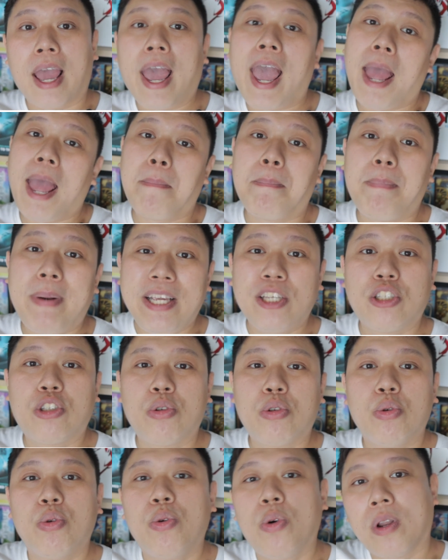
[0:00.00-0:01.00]
and please
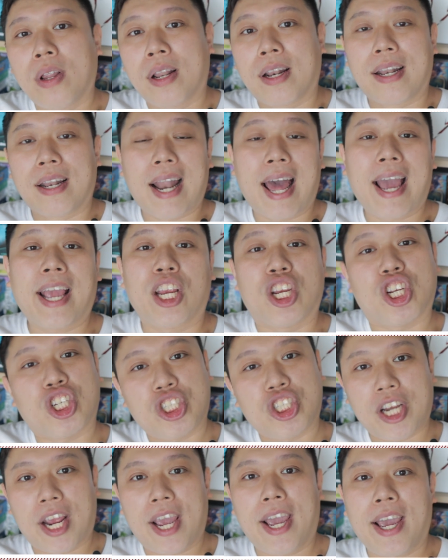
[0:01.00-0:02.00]
do like,
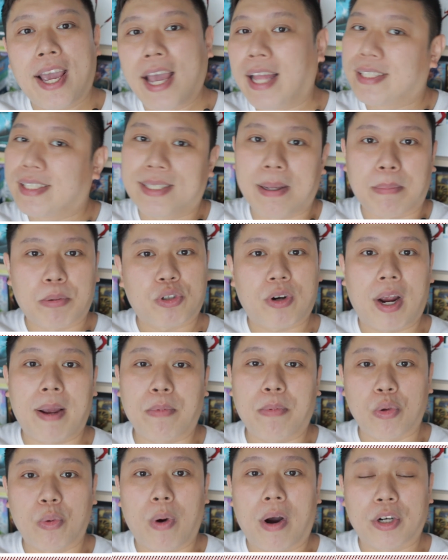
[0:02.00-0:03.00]
share and
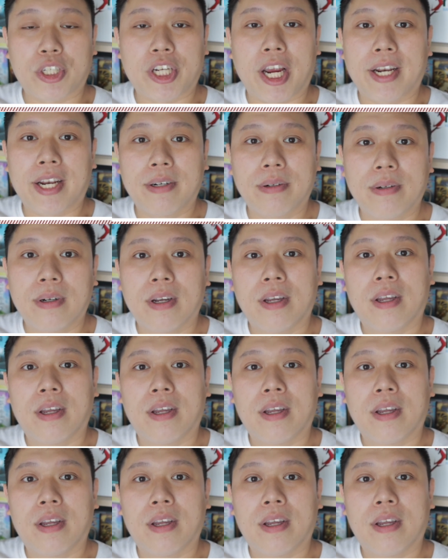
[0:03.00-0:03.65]
subscribe to our channel.